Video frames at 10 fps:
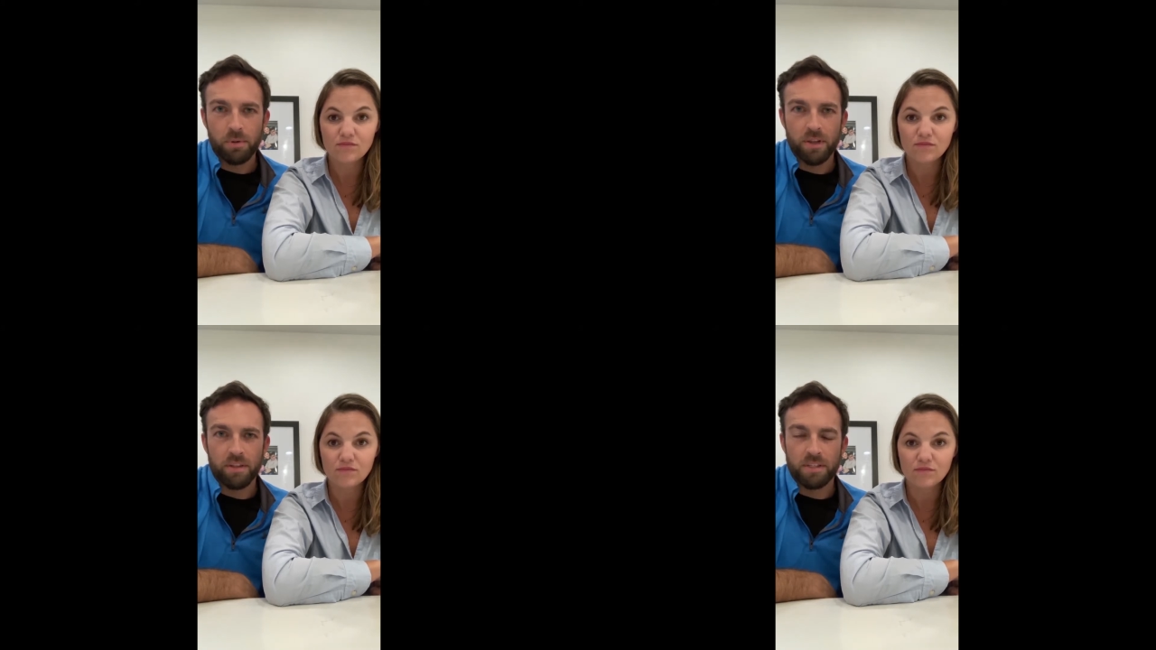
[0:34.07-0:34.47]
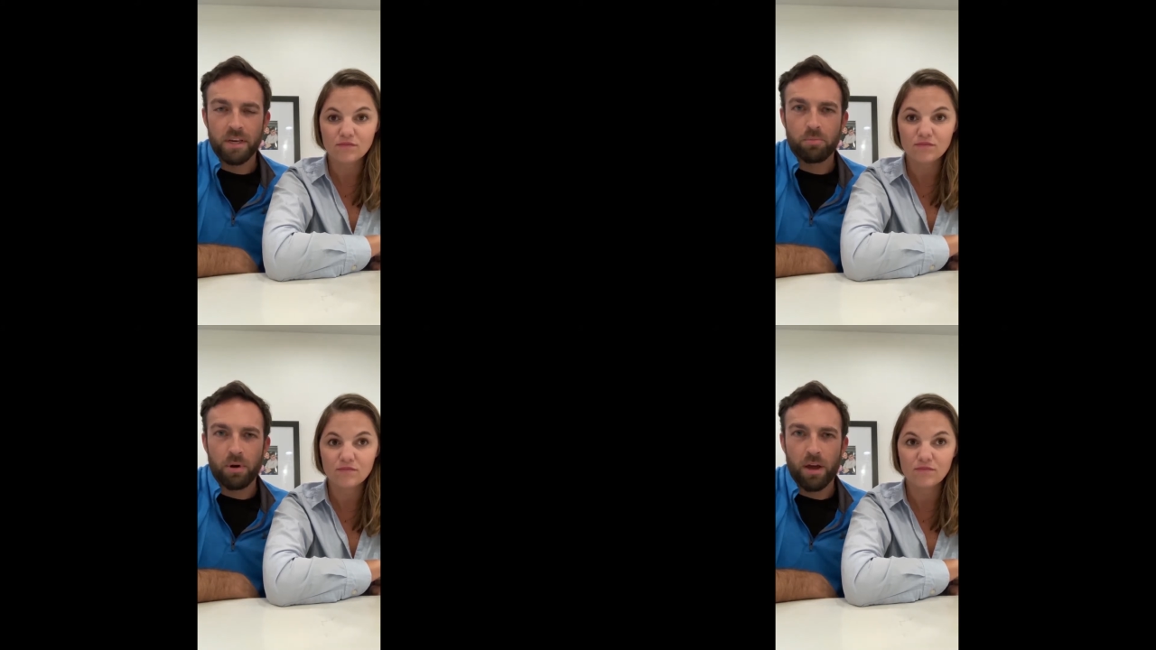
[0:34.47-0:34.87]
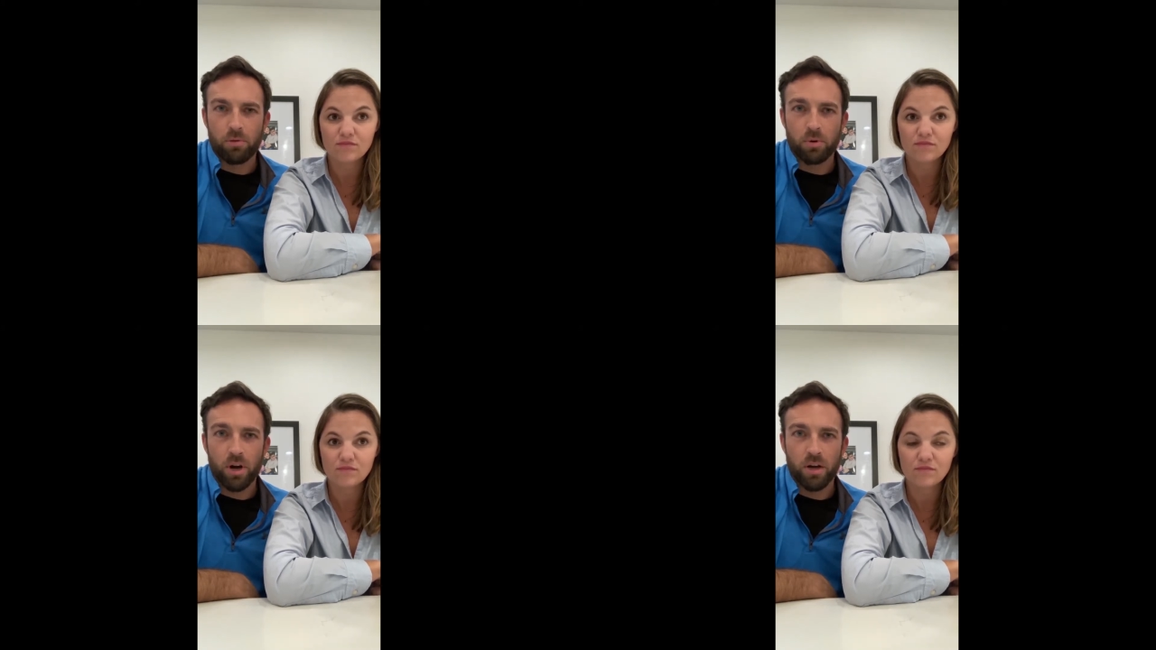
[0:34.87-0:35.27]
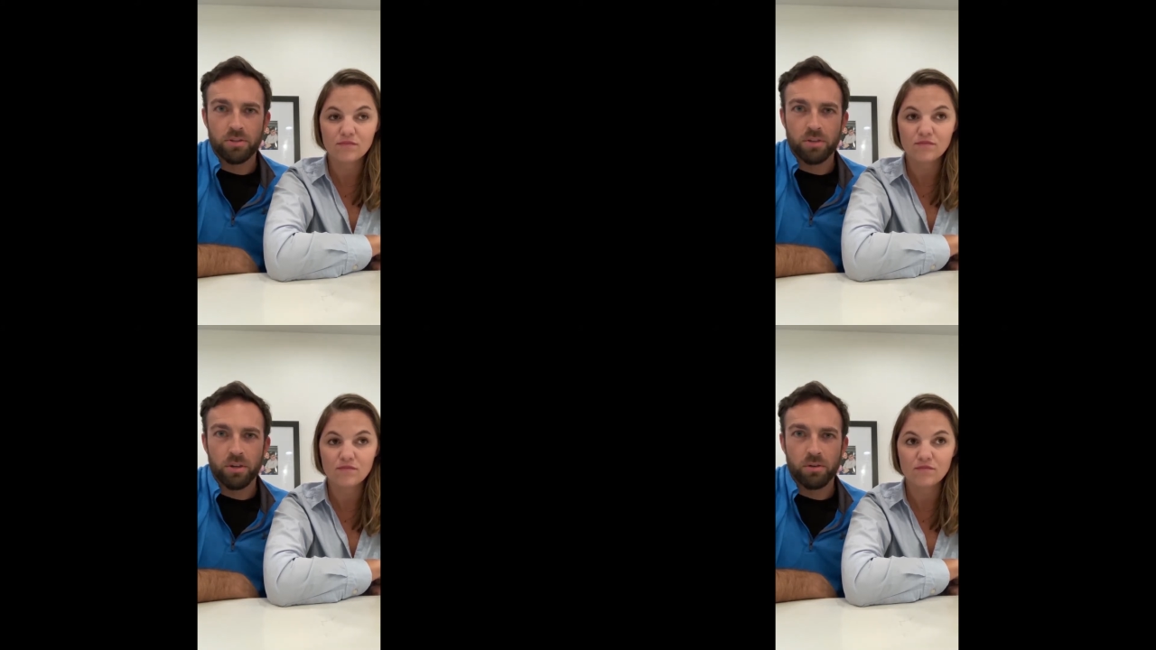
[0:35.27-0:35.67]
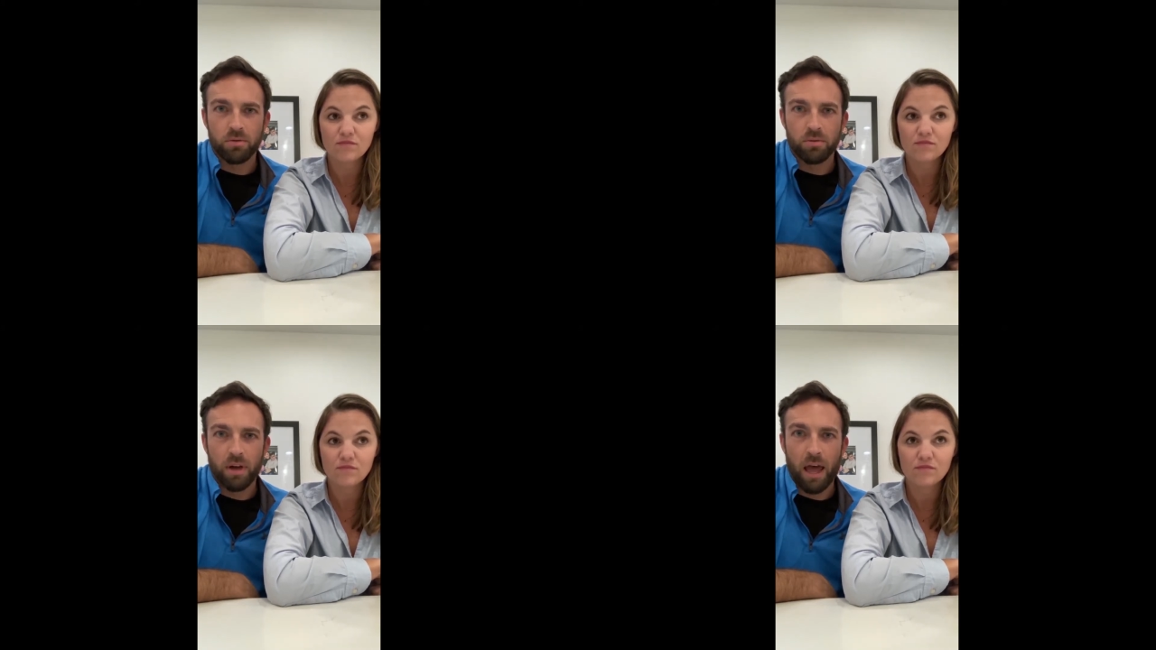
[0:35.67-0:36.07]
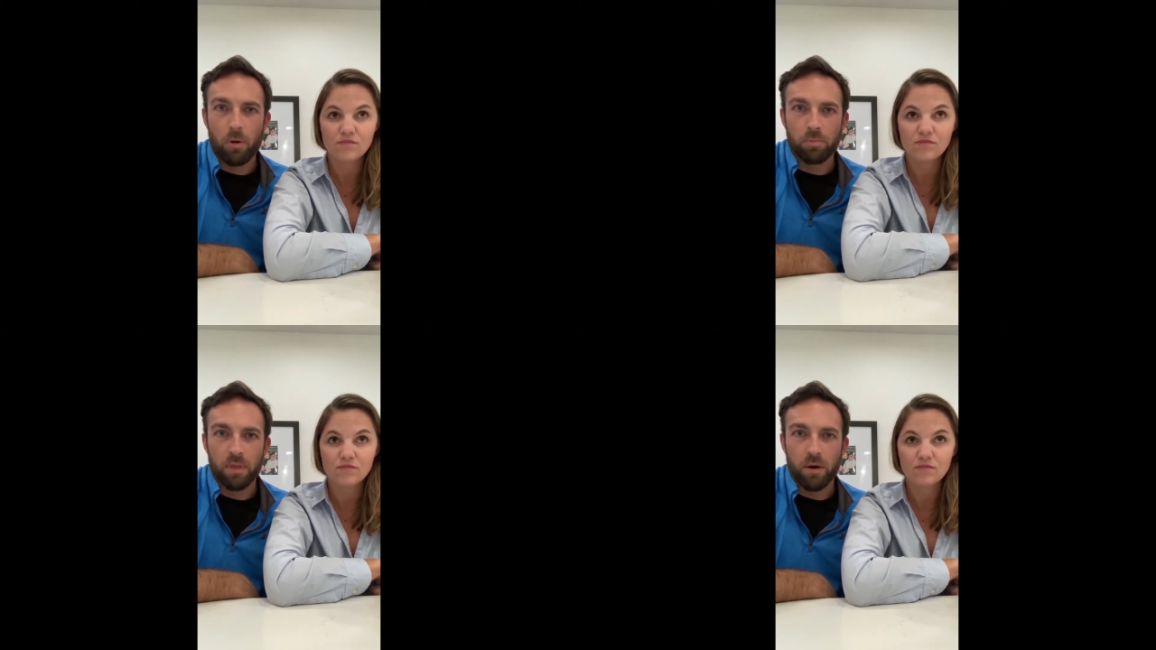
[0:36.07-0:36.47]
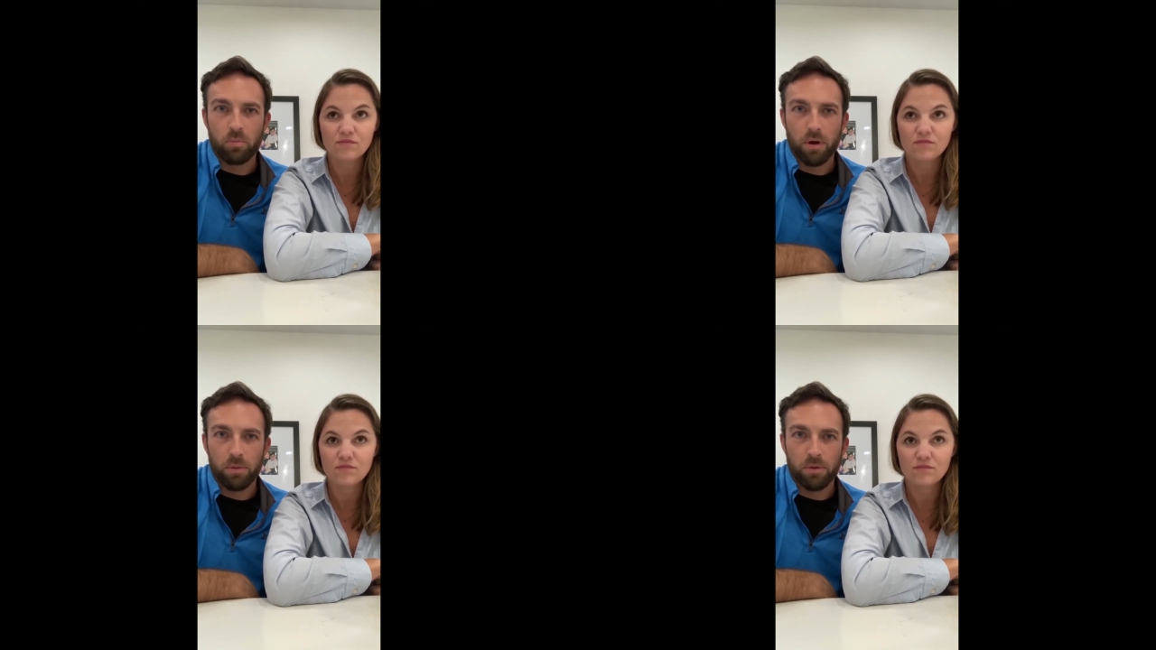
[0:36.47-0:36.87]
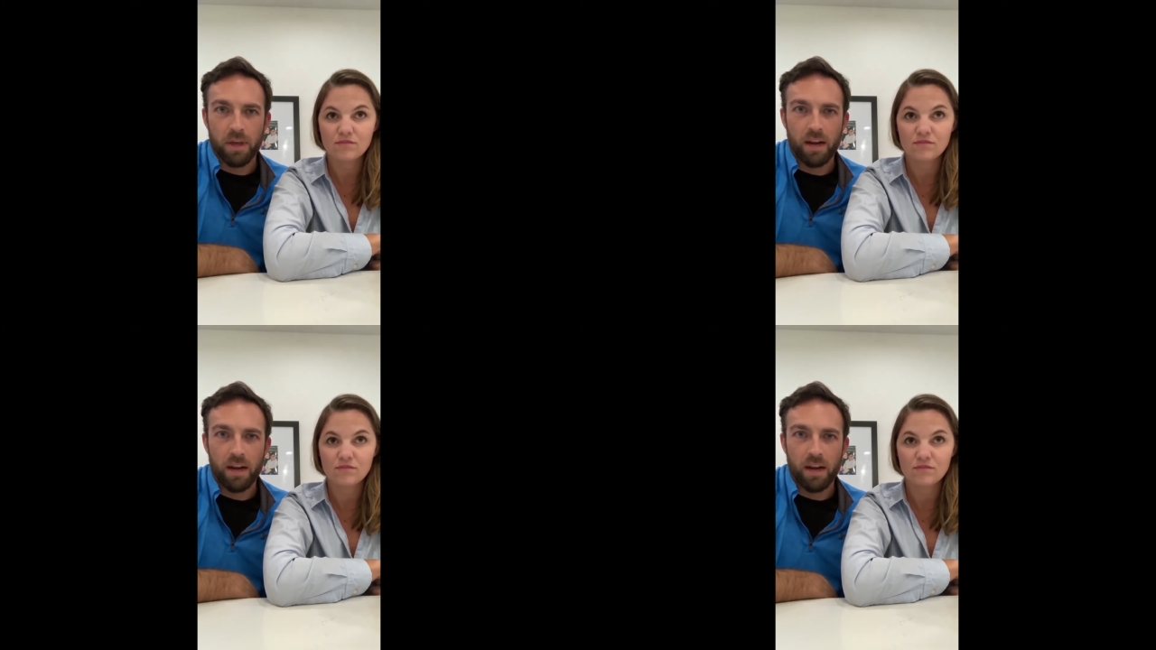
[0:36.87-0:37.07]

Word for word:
Speaker 1: but in the same breath would also help them with